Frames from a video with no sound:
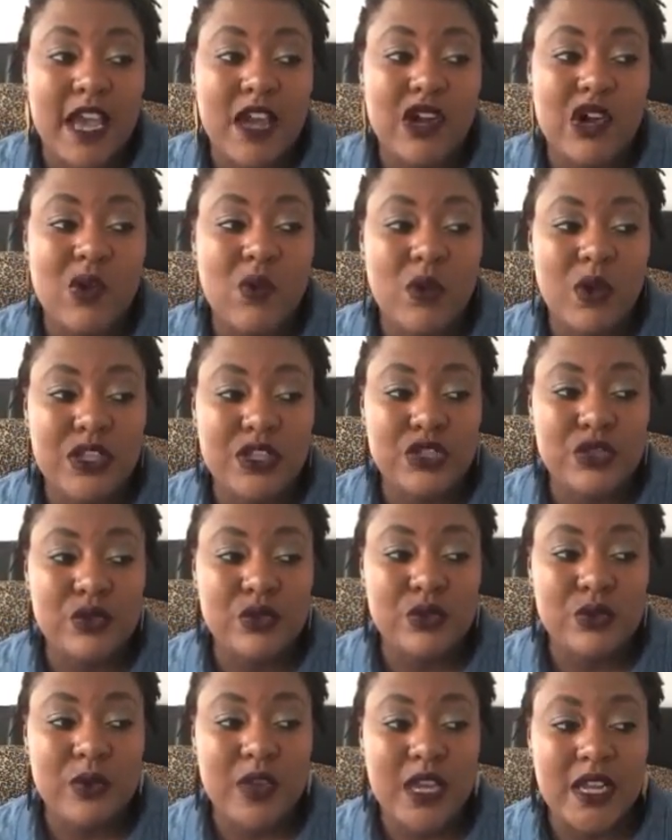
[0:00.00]
I don't want to
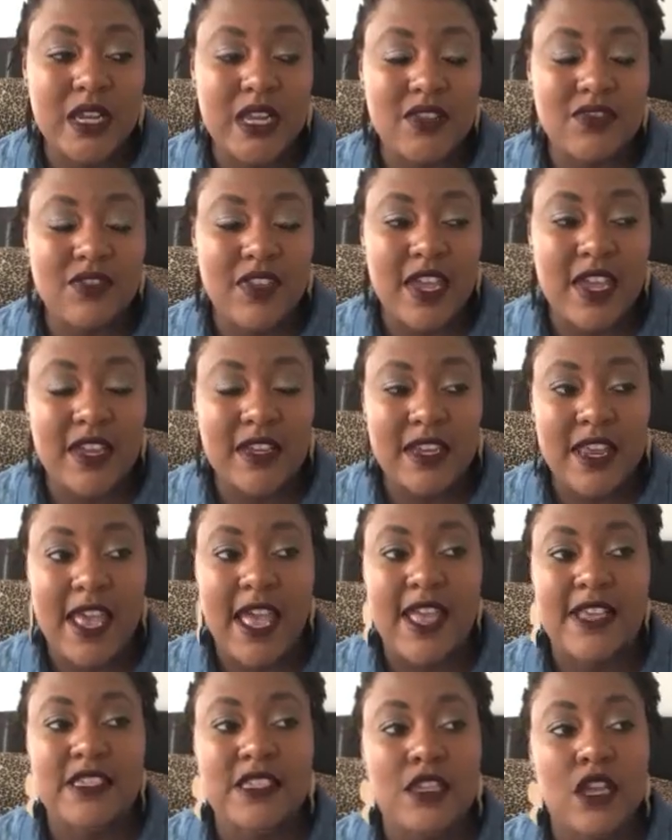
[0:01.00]
do anything
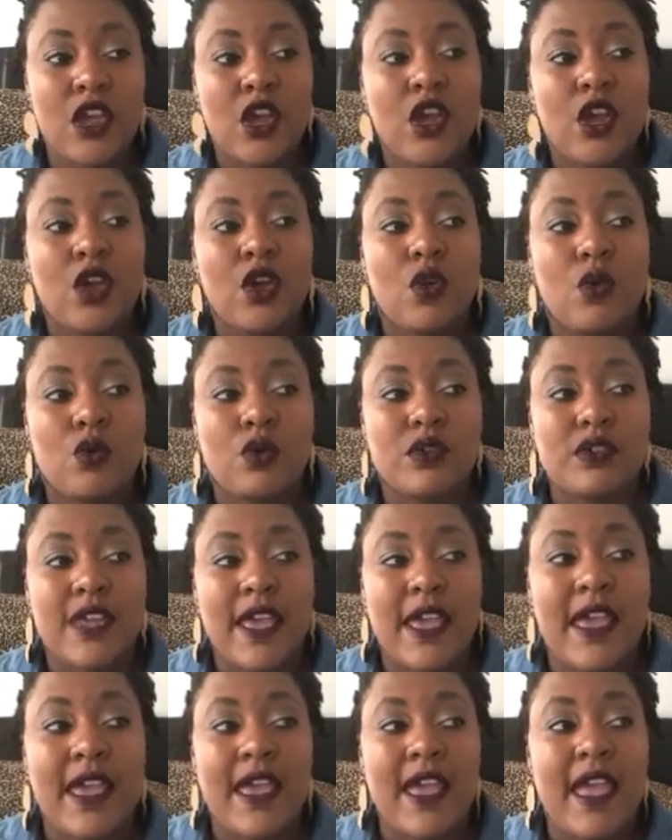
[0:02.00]

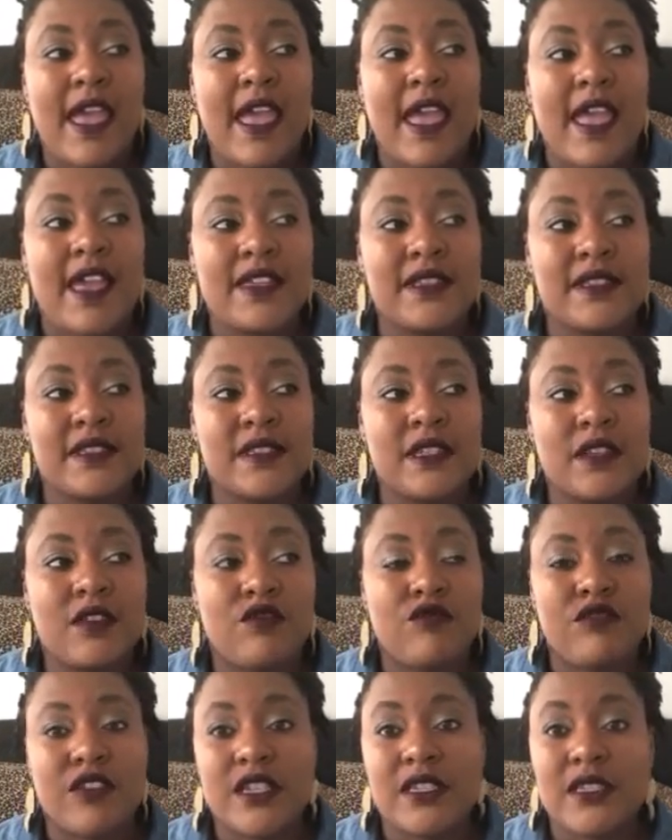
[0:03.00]
that has
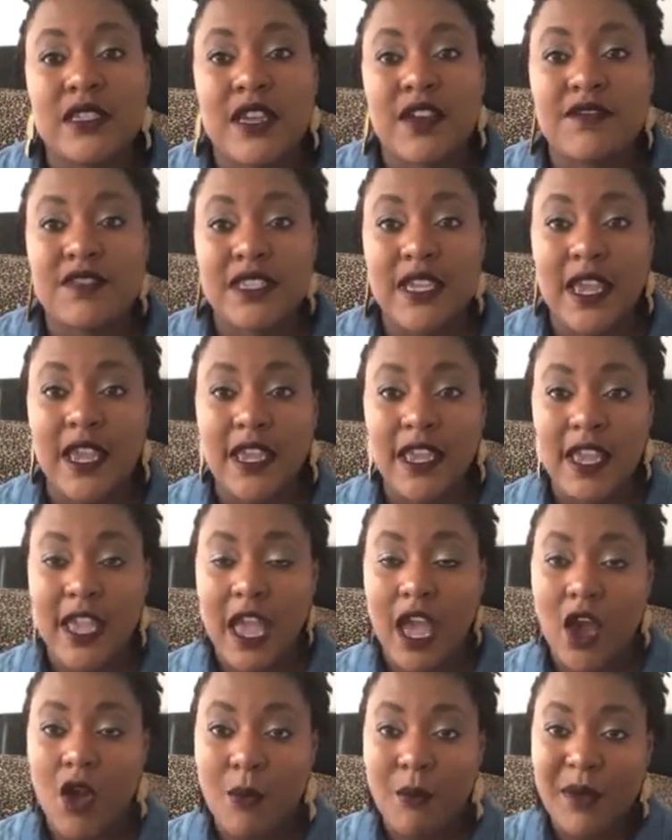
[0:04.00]
the risk of
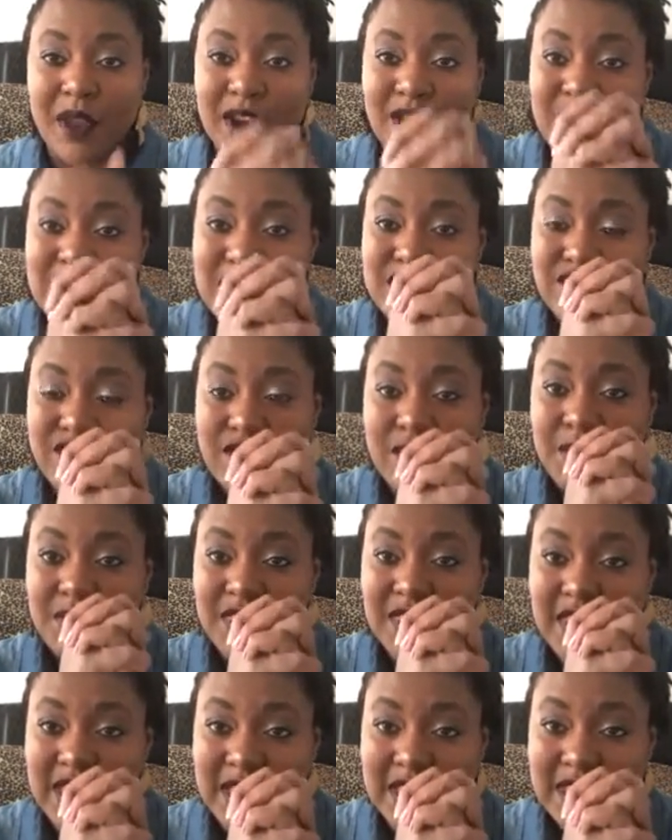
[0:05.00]
taking our marriage from
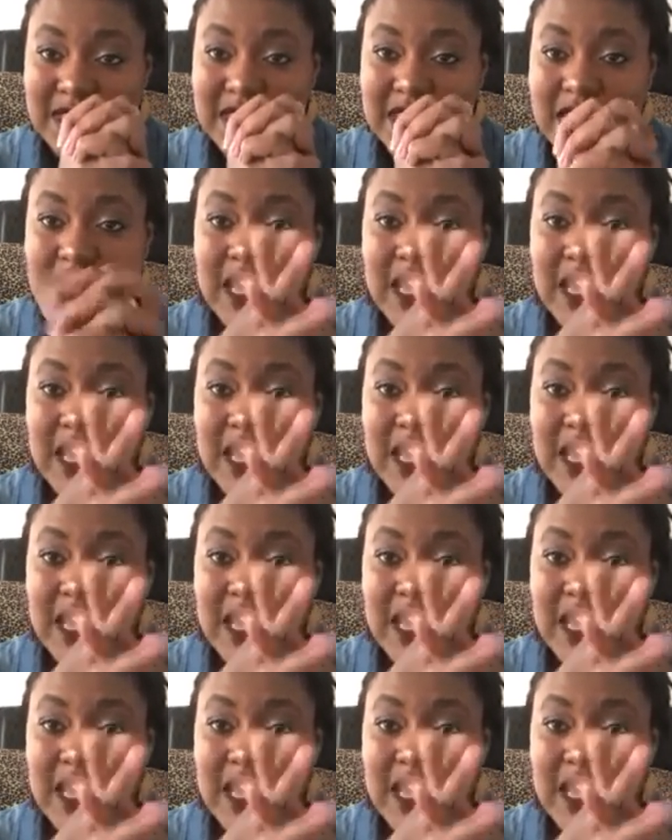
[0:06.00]
this